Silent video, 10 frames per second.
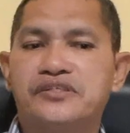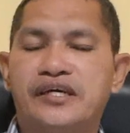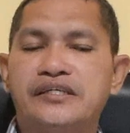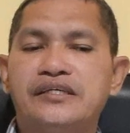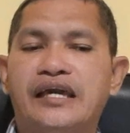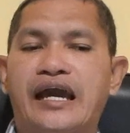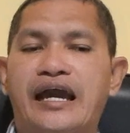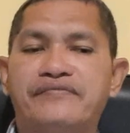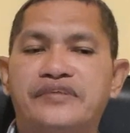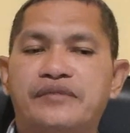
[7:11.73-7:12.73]
study.
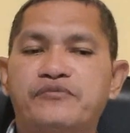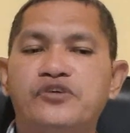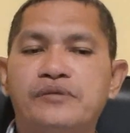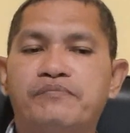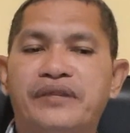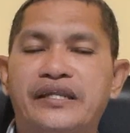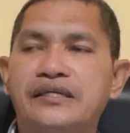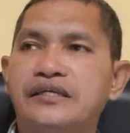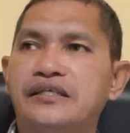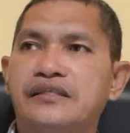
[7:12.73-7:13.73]
After doing
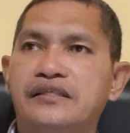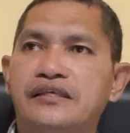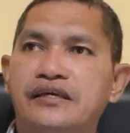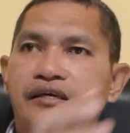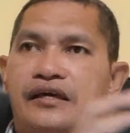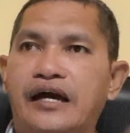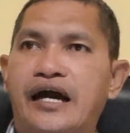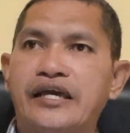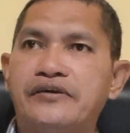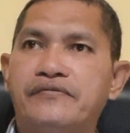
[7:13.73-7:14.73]
planning,
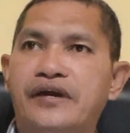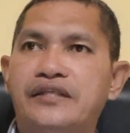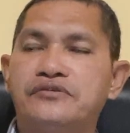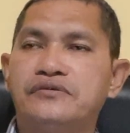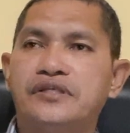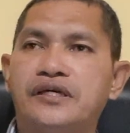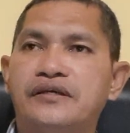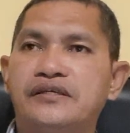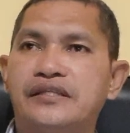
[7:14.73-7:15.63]
I went to the